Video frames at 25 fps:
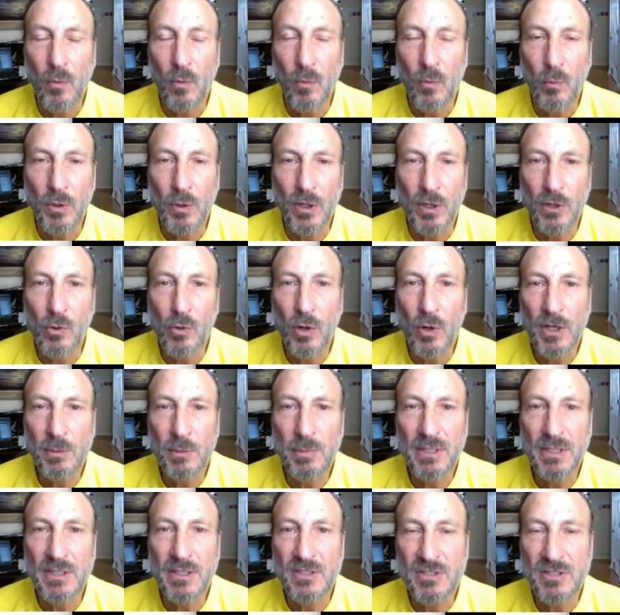we're going to
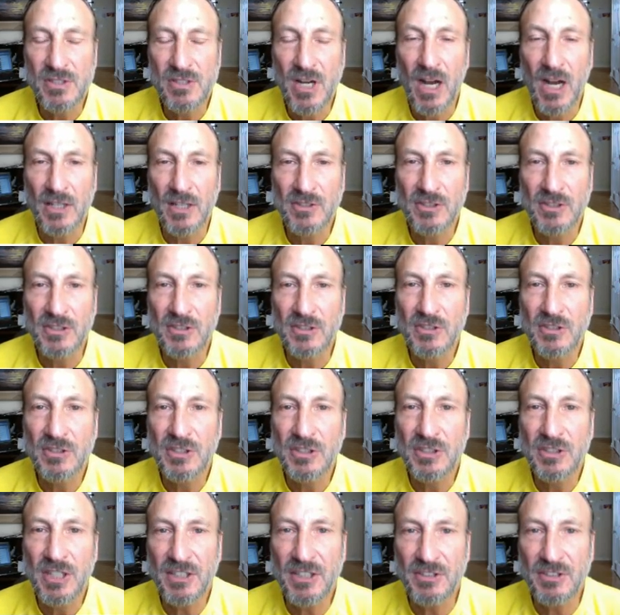be discussing
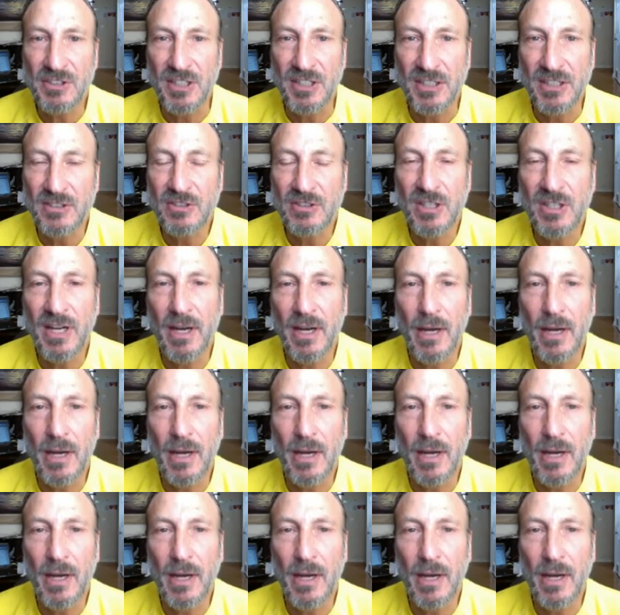statistics,